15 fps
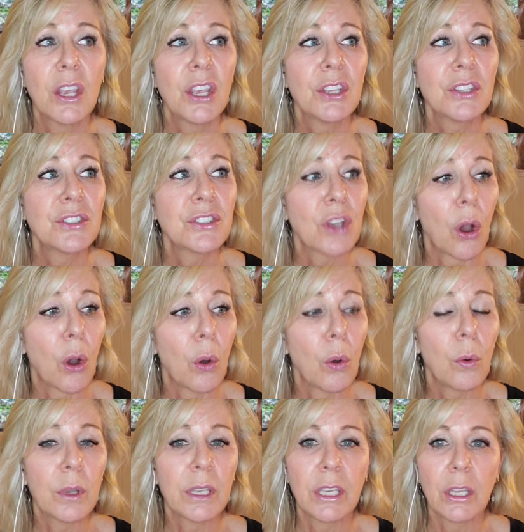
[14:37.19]

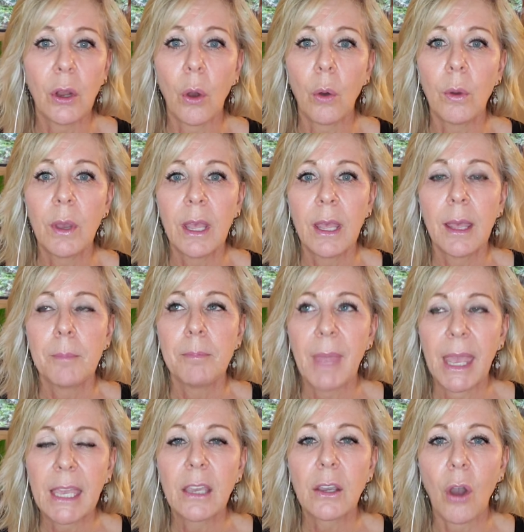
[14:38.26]
so you know
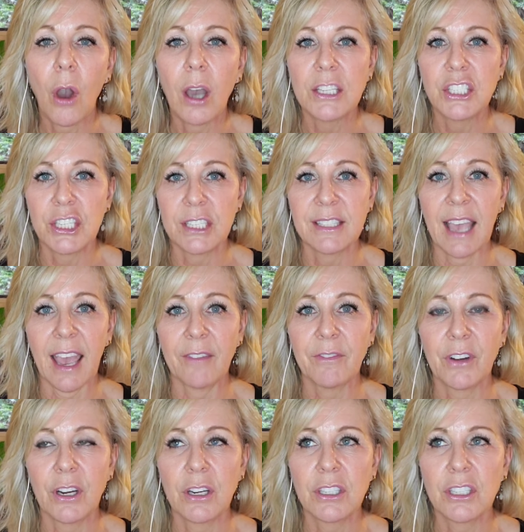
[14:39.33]
make a conscious
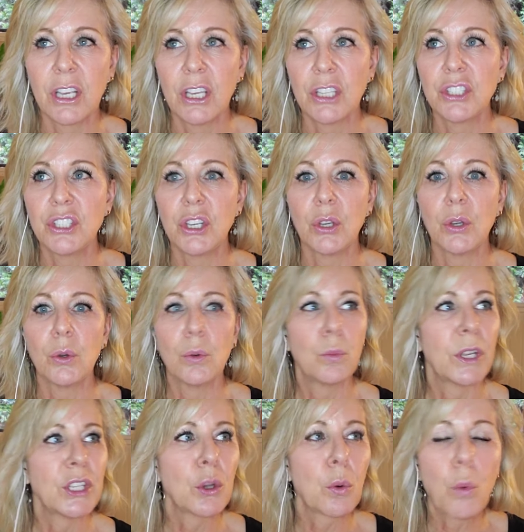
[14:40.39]
effort to
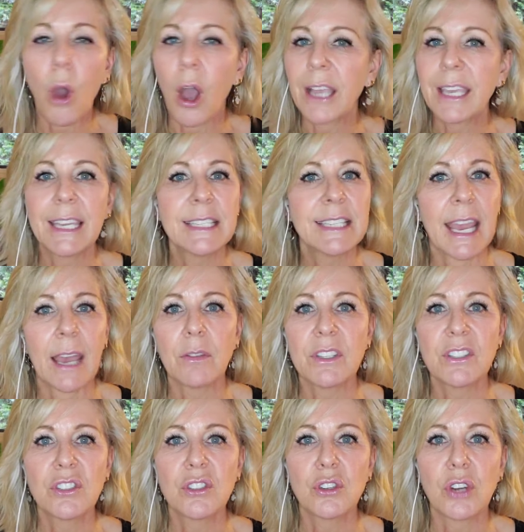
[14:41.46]
when you're walking down the
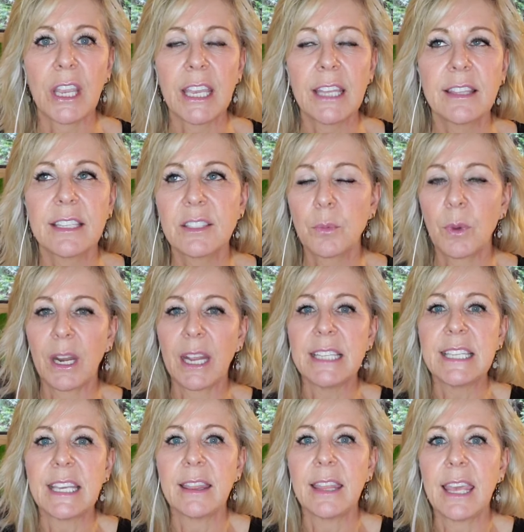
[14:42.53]
street this is what i
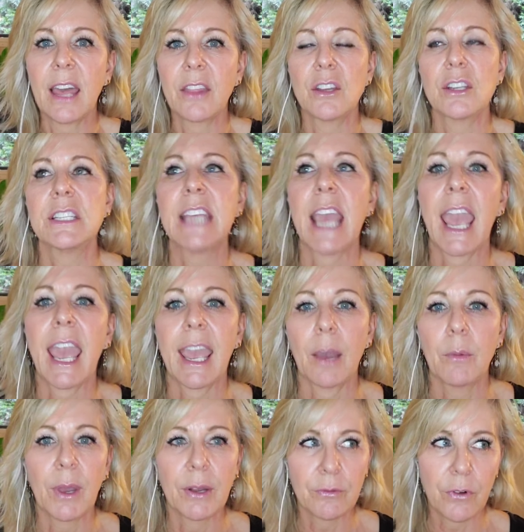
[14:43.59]
did the other day i
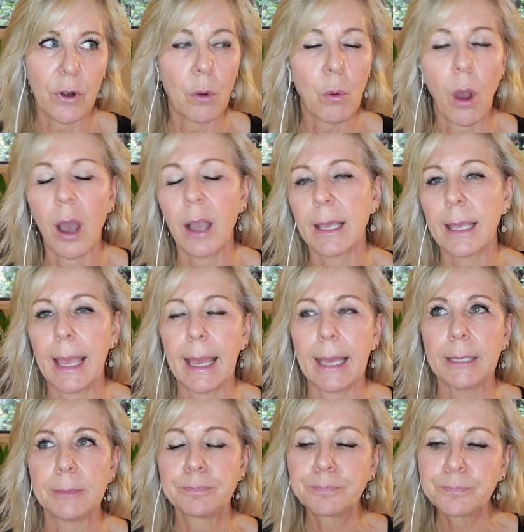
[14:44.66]
went for a walk
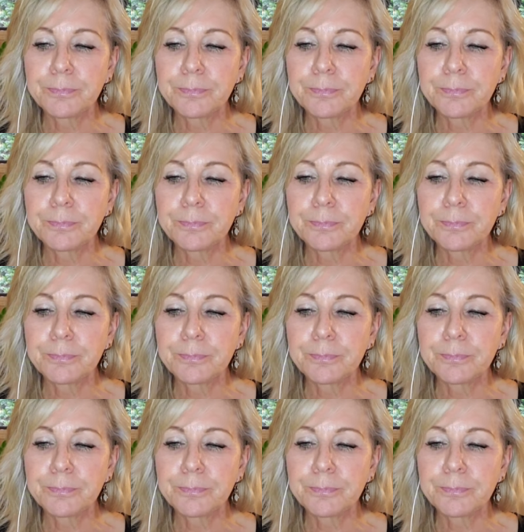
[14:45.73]
and